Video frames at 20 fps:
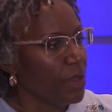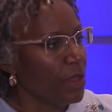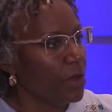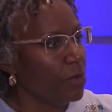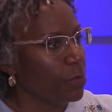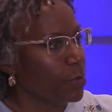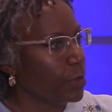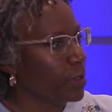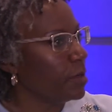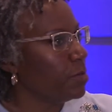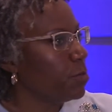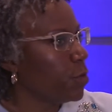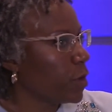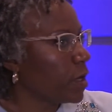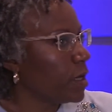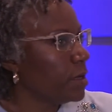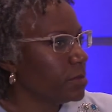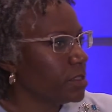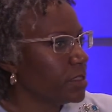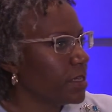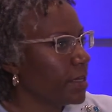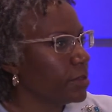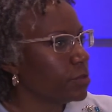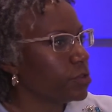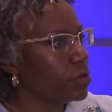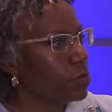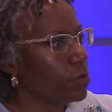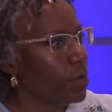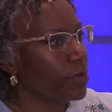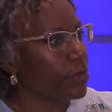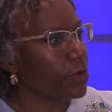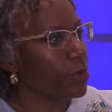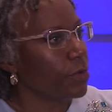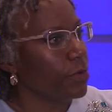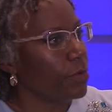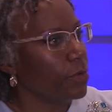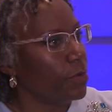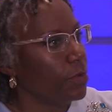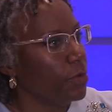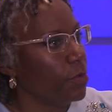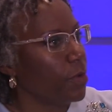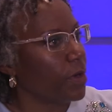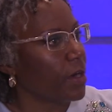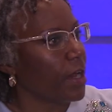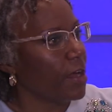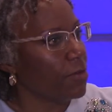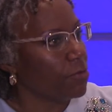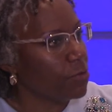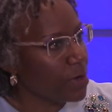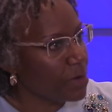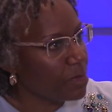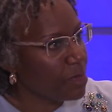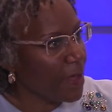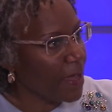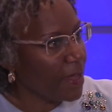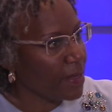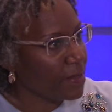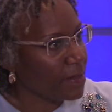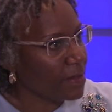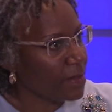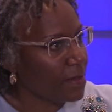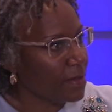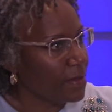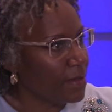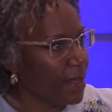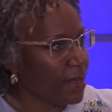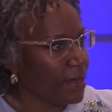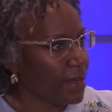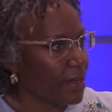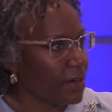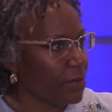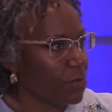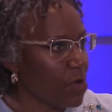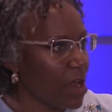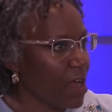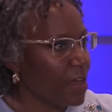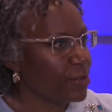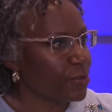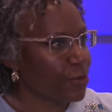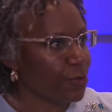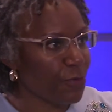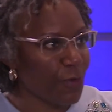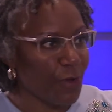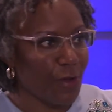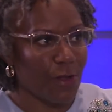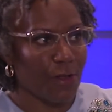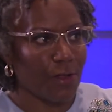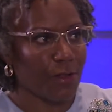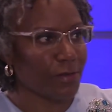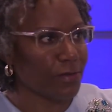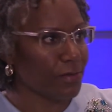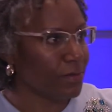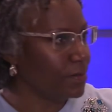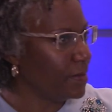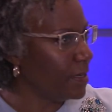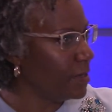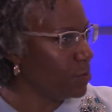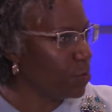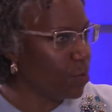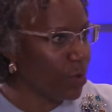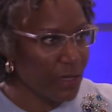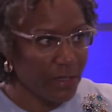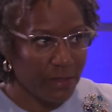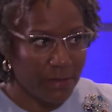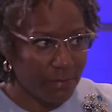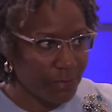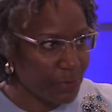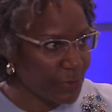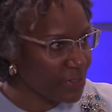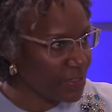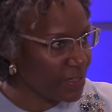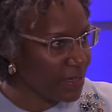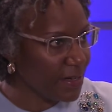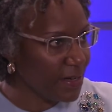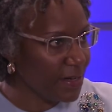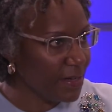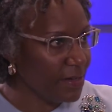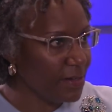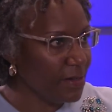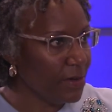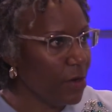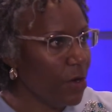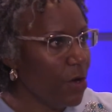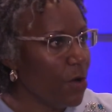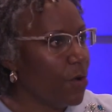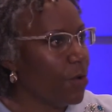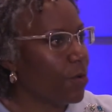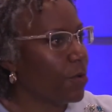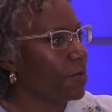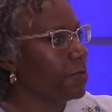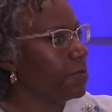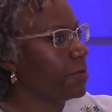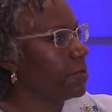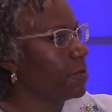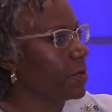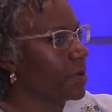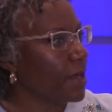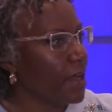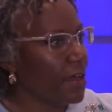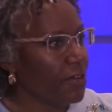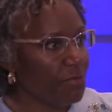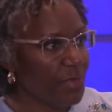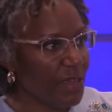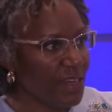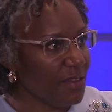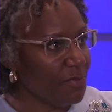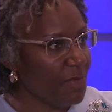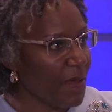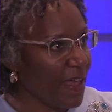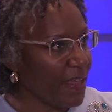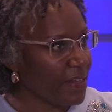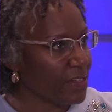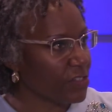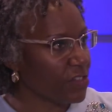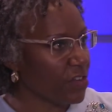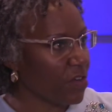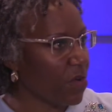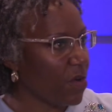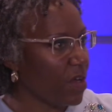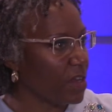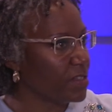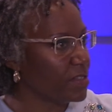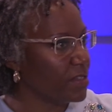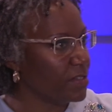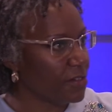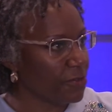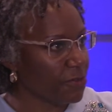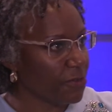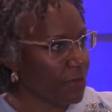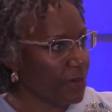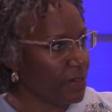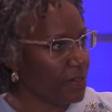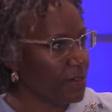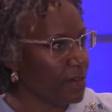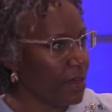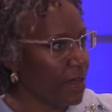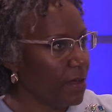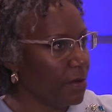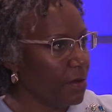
It really more comes down to whether you want to have one patent that can rise or fall in one proceeding, or if you want to have many patents across the different